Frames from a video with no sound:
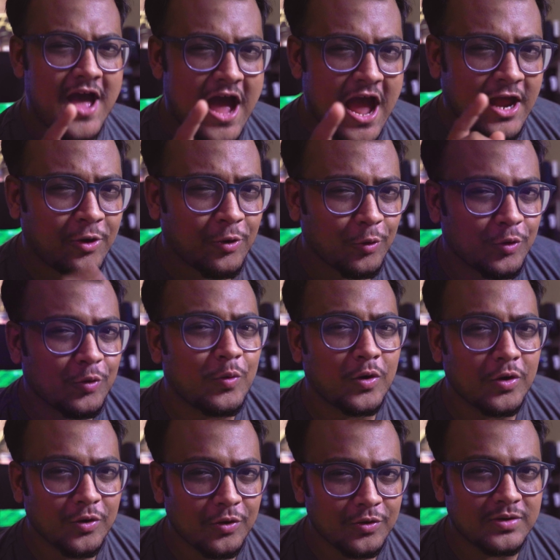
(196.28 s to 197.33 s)
I know you
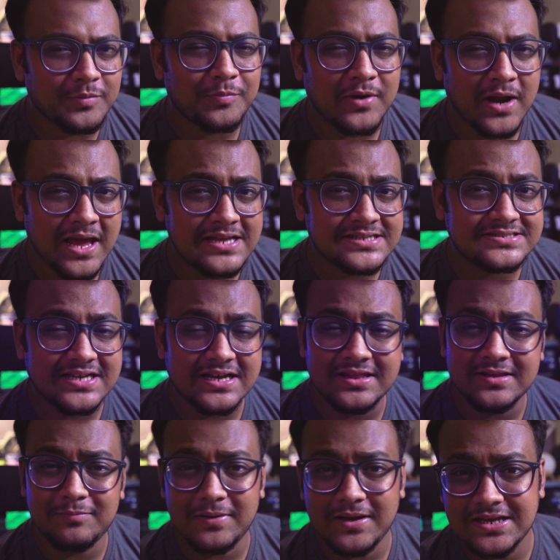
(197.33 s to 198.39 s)
want to know the price
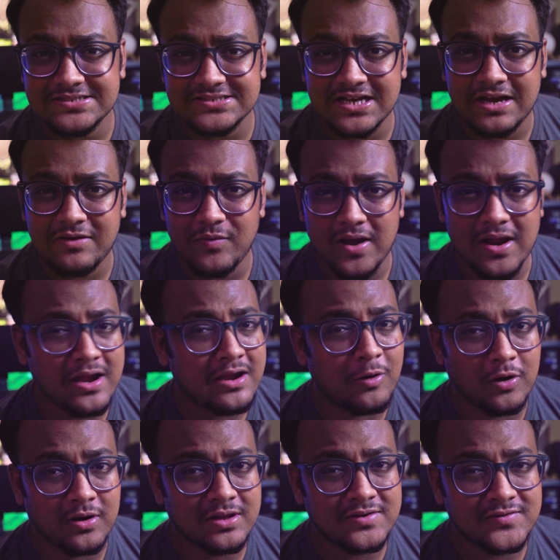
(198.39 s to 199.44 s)
and the place where I
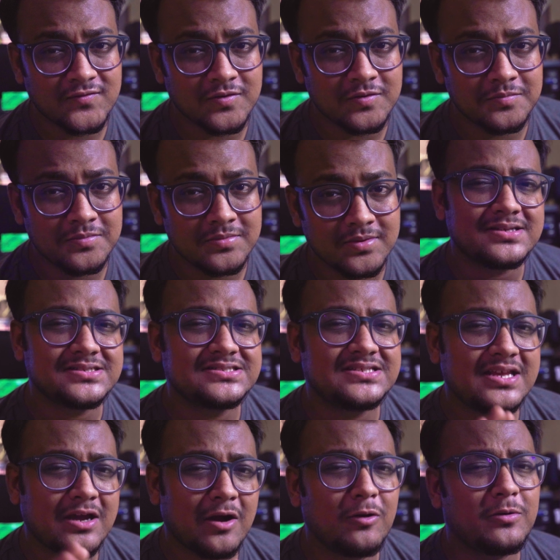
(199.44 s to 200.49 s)
got this from.
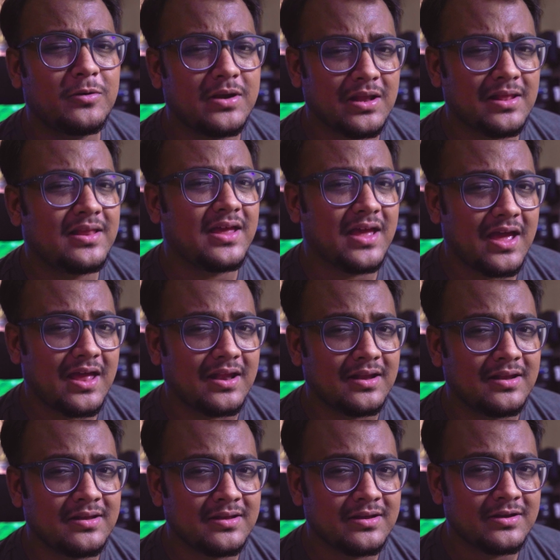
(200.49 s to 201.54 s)
Stick out till the
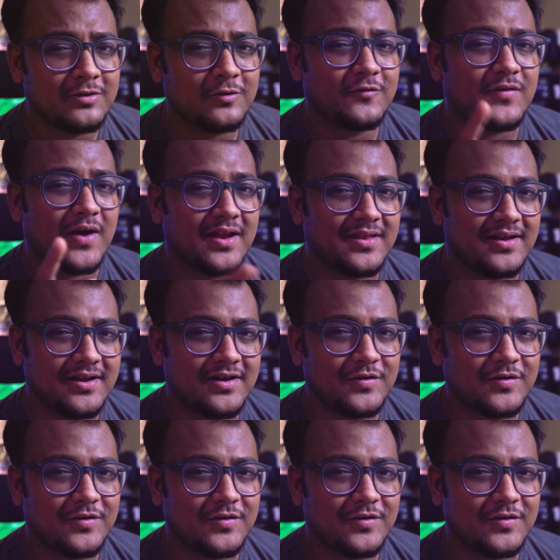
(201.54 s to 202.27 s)
end to find that